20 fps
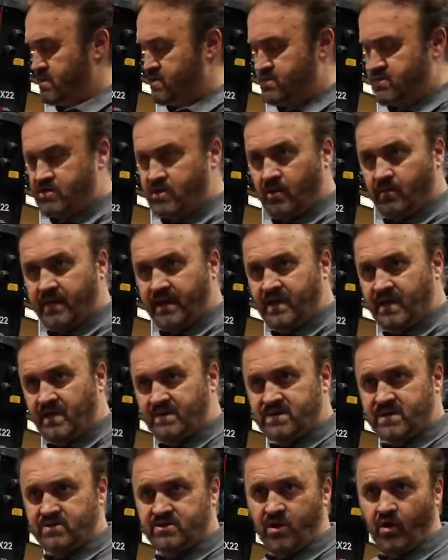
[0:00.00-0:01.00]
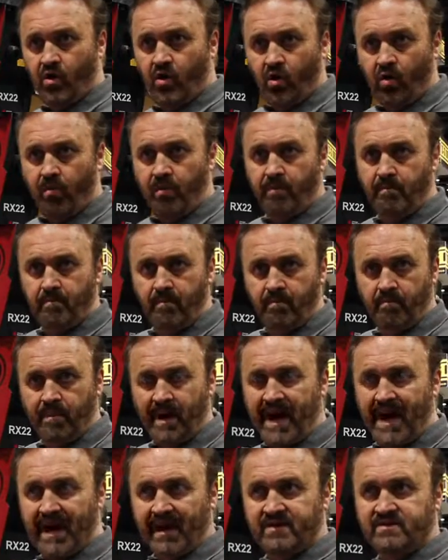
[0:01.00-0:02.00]
So because it's a whole
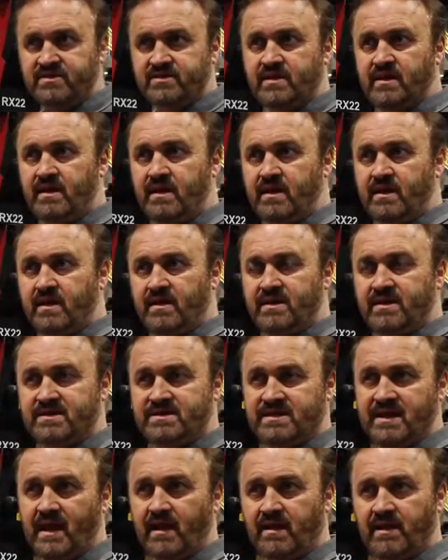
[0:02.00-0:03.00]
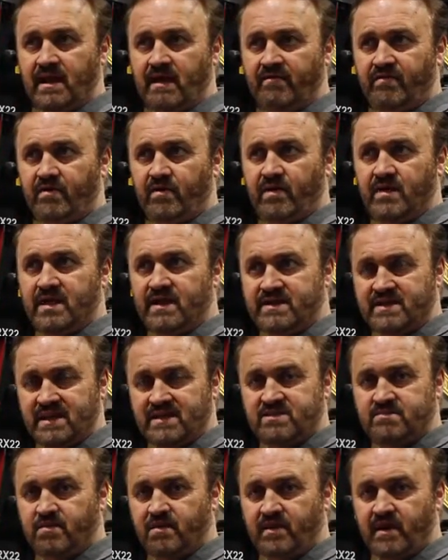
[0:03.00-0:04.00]
box, the sound level and the
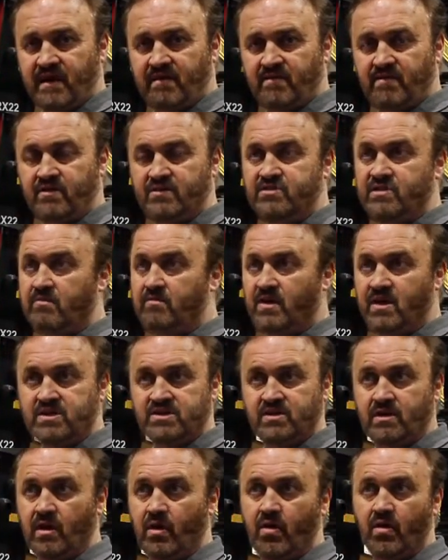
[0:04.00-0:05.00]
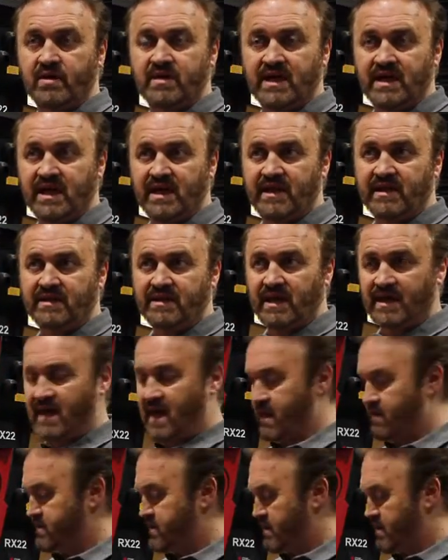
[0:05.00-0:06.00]
decibel levels are much lower than anything
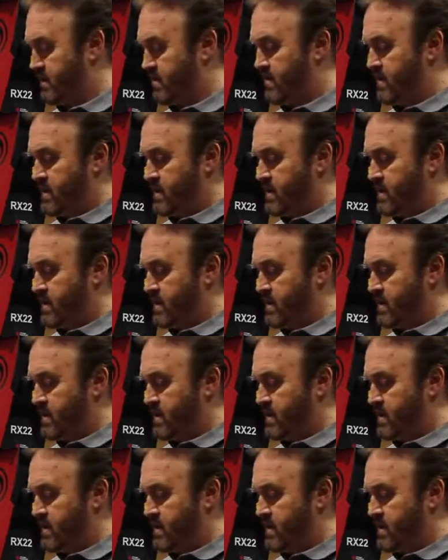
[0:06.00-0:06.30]
out there.